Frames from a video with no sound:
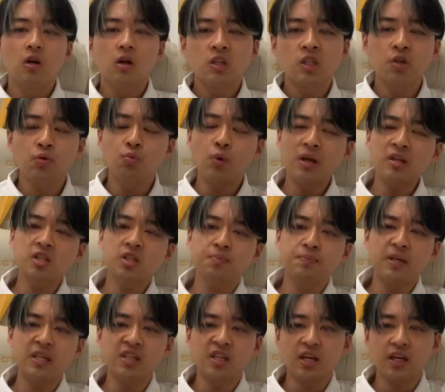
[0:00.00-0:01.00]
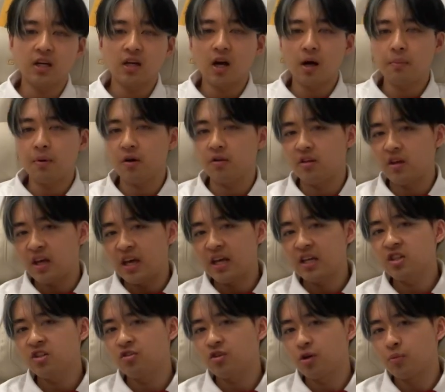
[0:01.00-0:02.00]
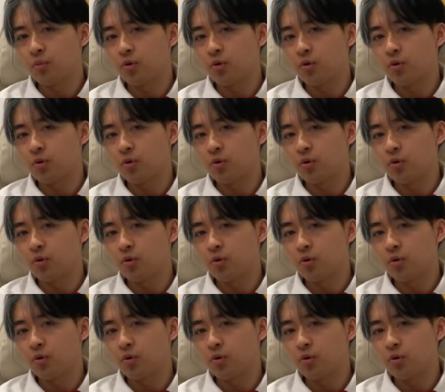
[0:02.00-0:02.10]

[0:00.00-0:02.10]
So when speaking about the history of